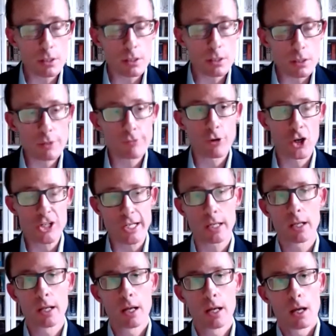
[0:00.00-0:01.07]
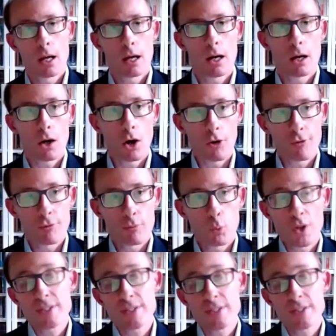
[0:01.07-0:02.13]
is a version of
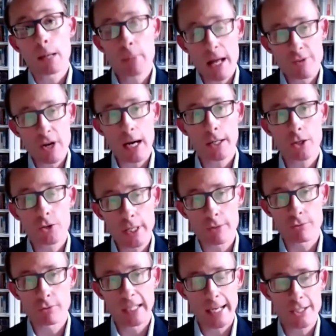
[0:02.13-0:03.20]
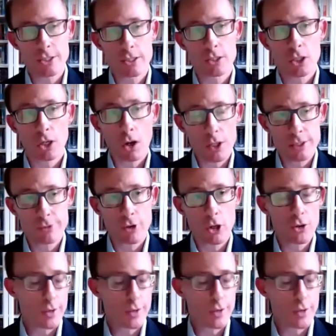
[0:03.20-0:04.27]
what some have argued in relation to
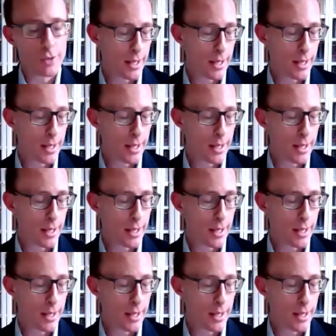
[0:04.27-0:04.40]
Kosovo,